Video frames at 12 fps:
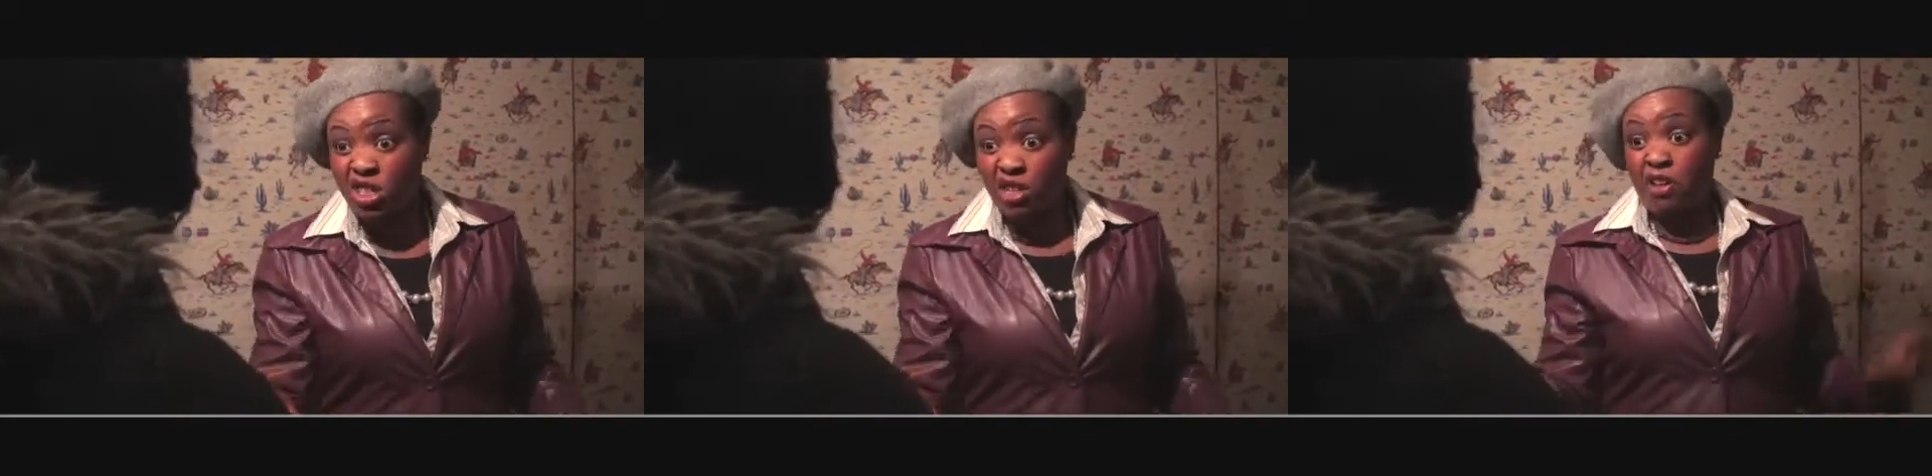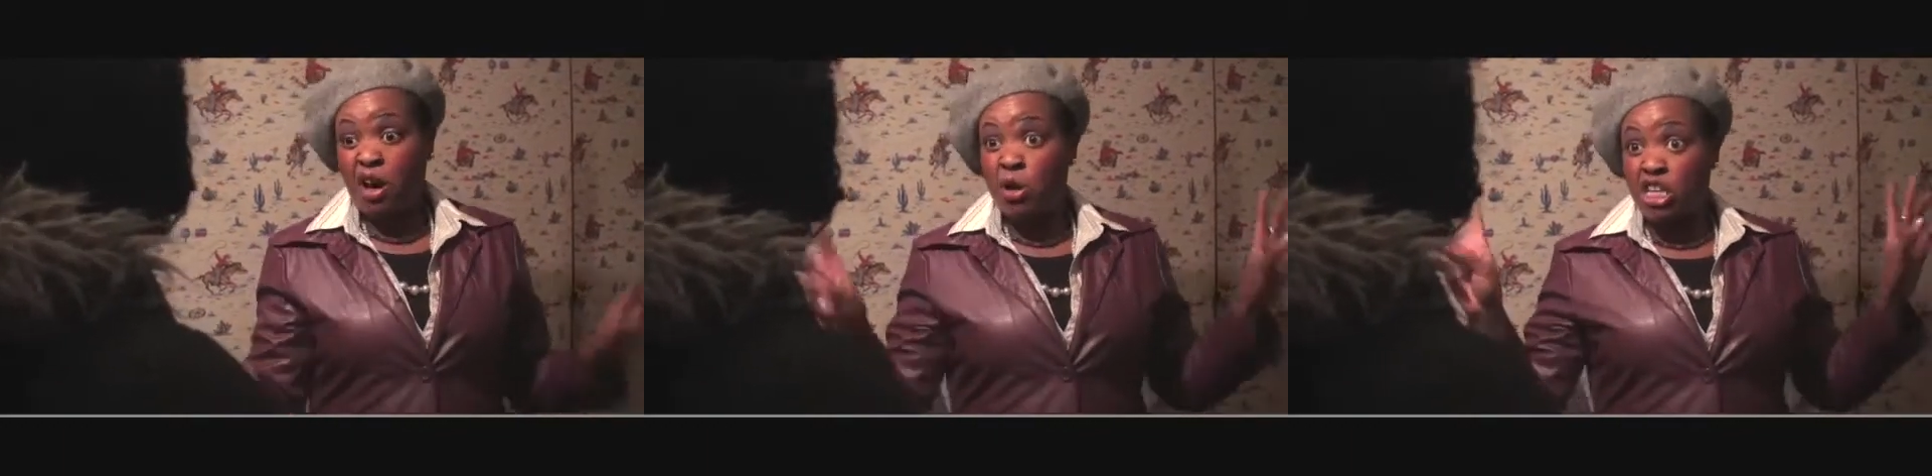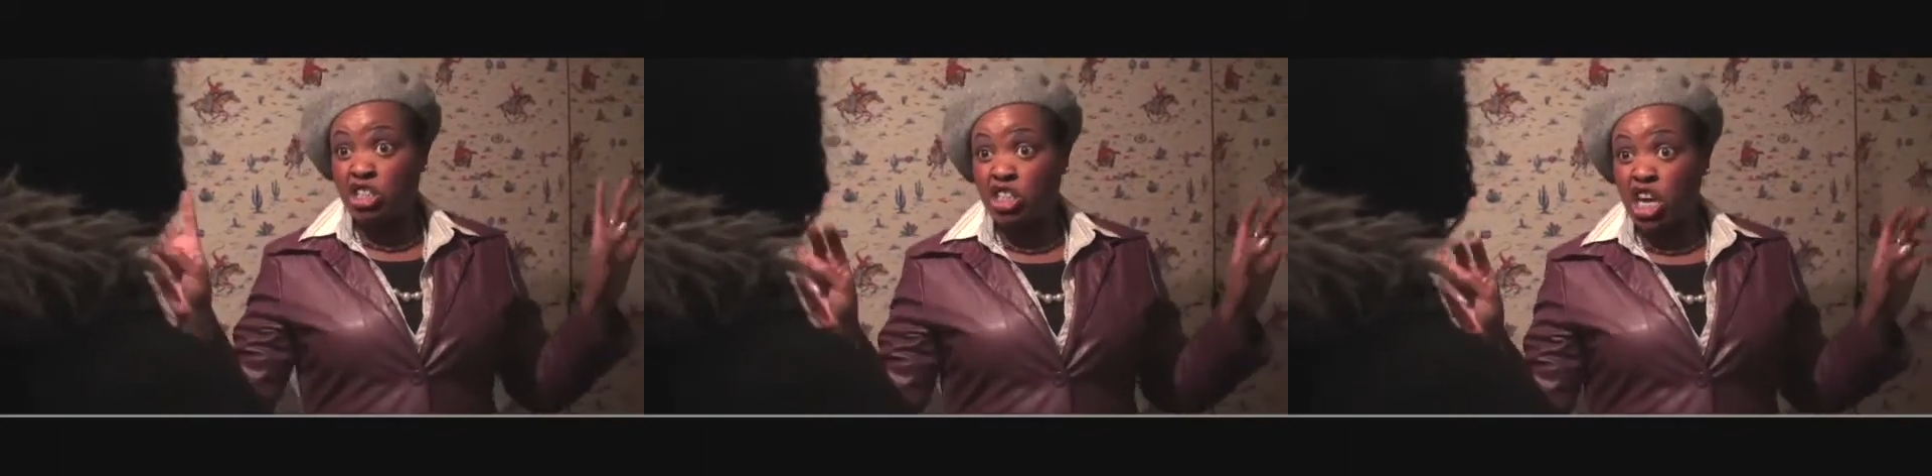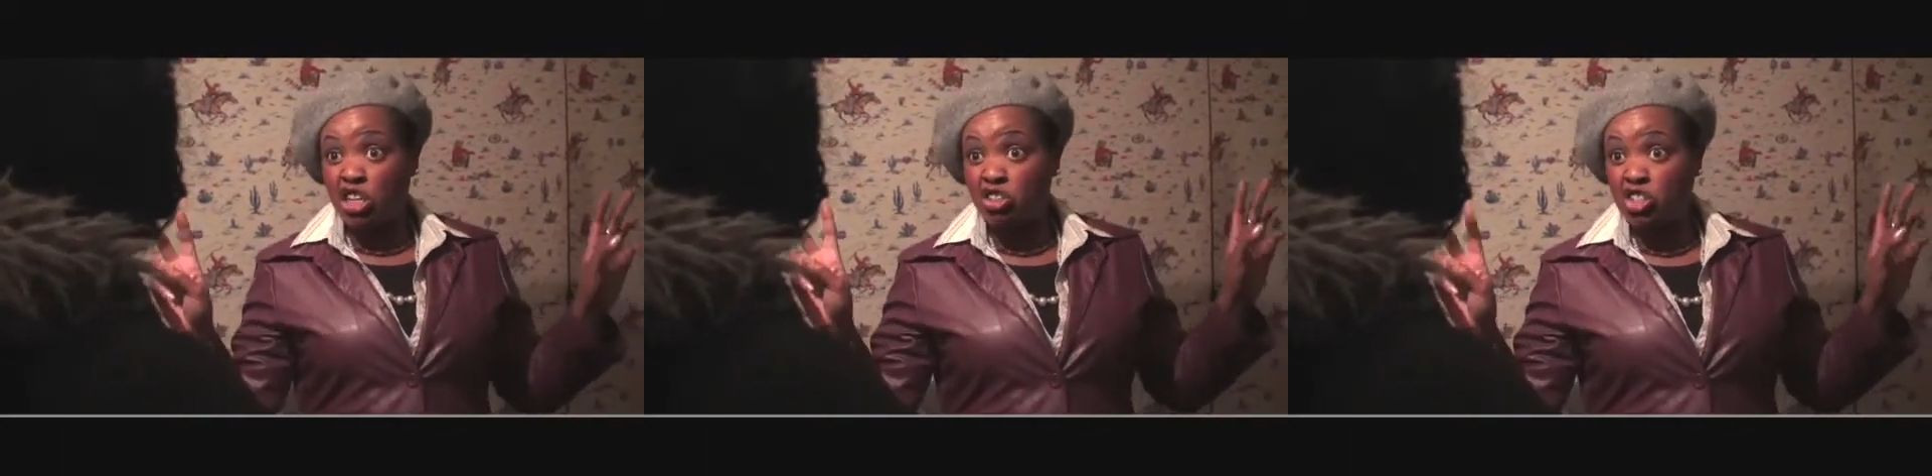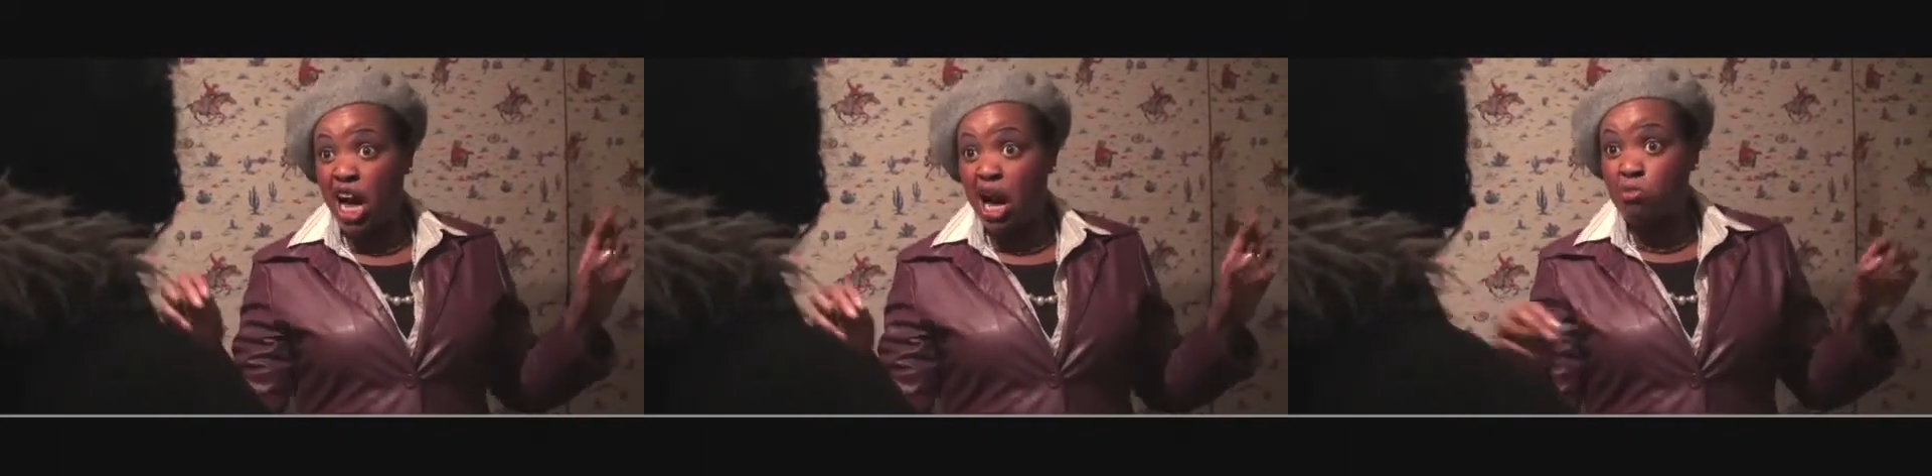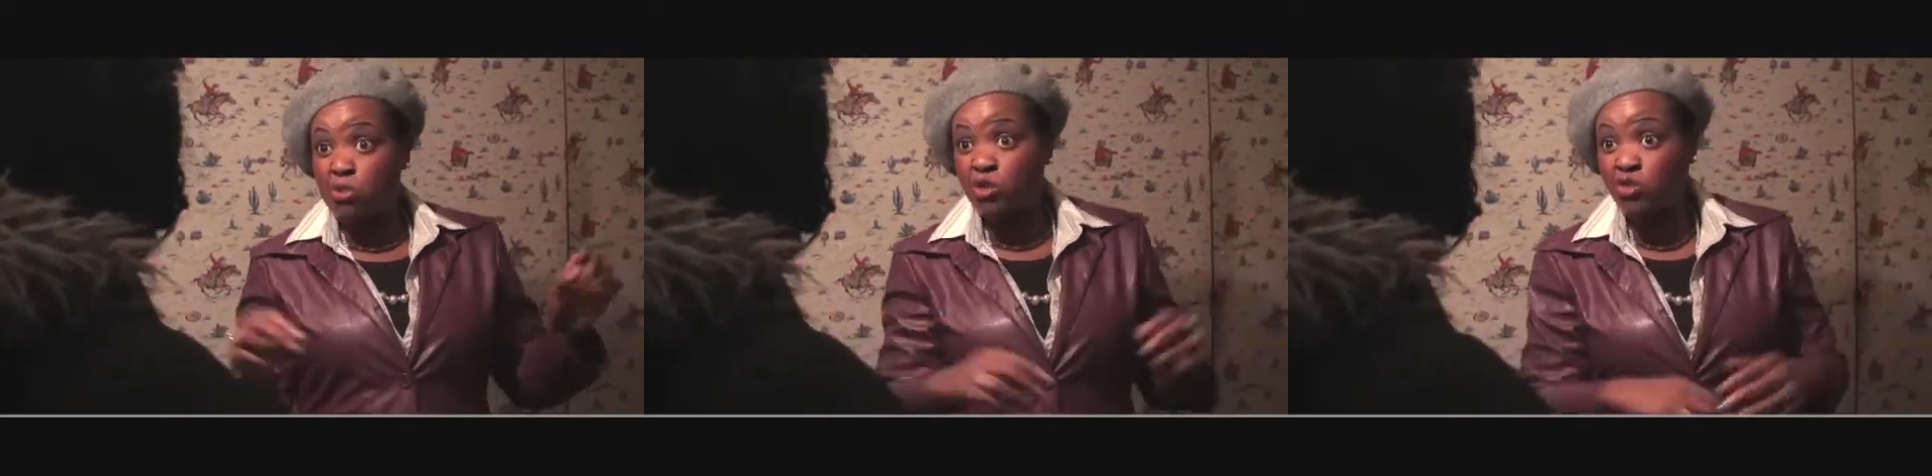because they felt it changed the
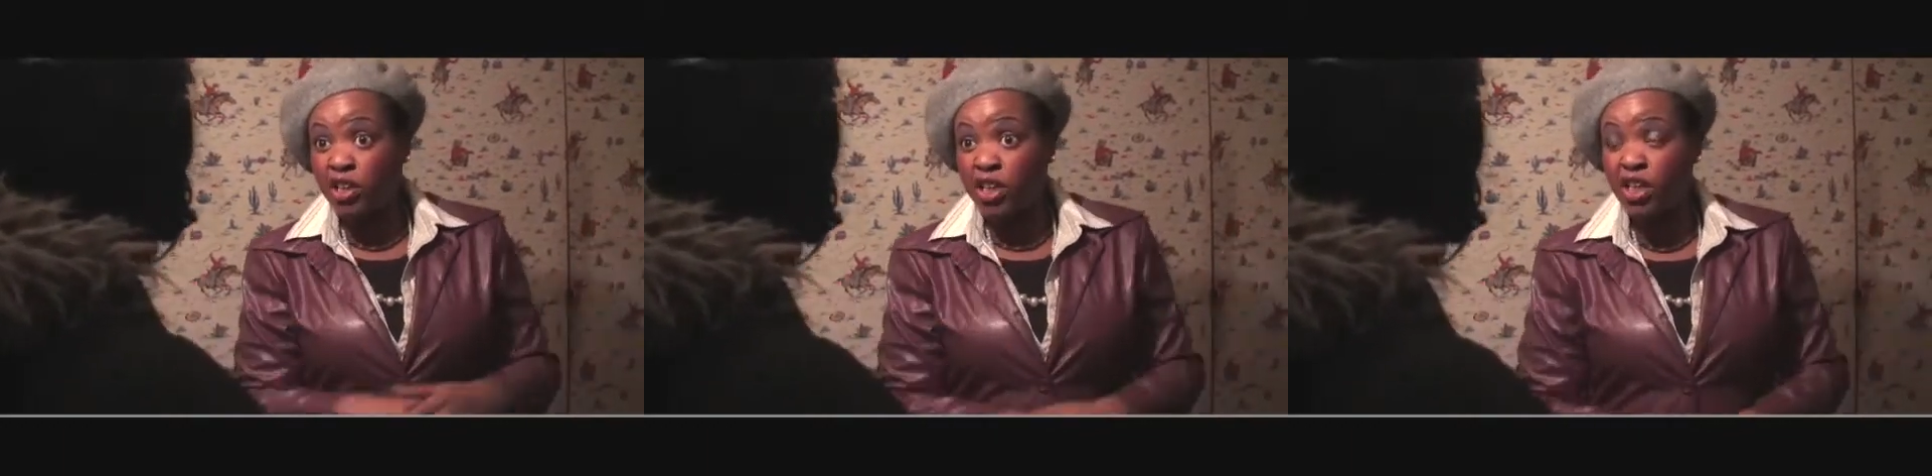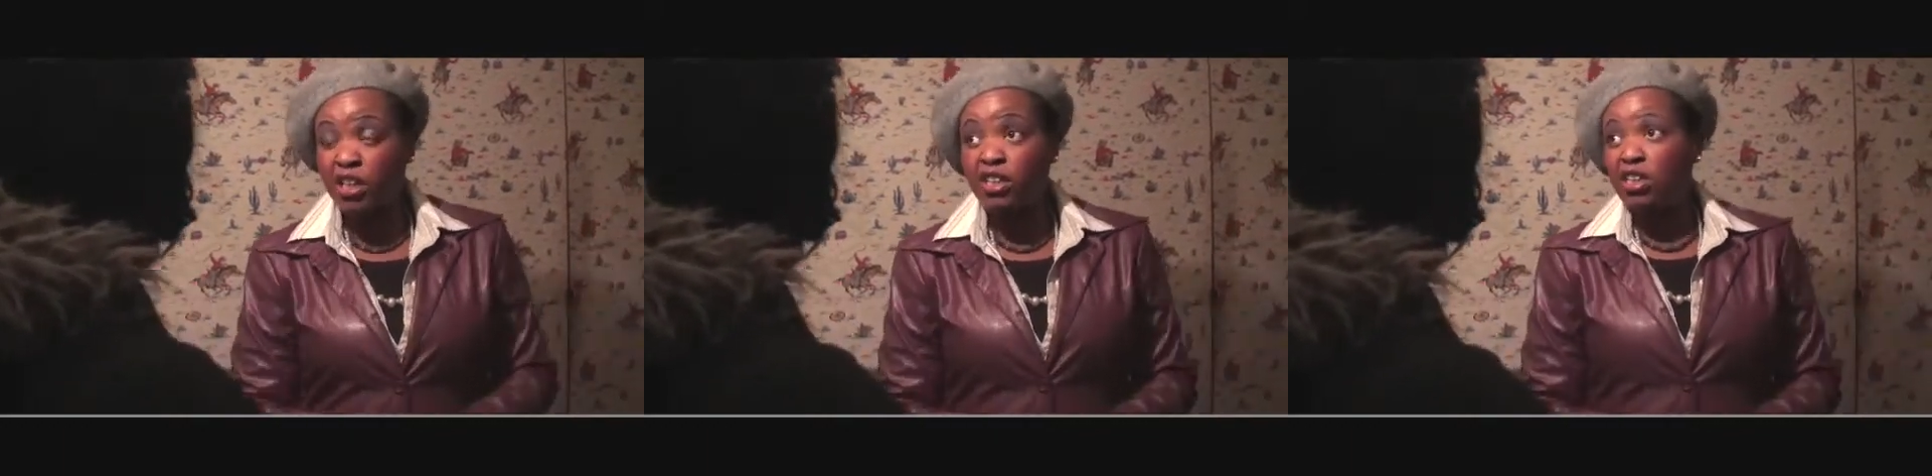atmosphere.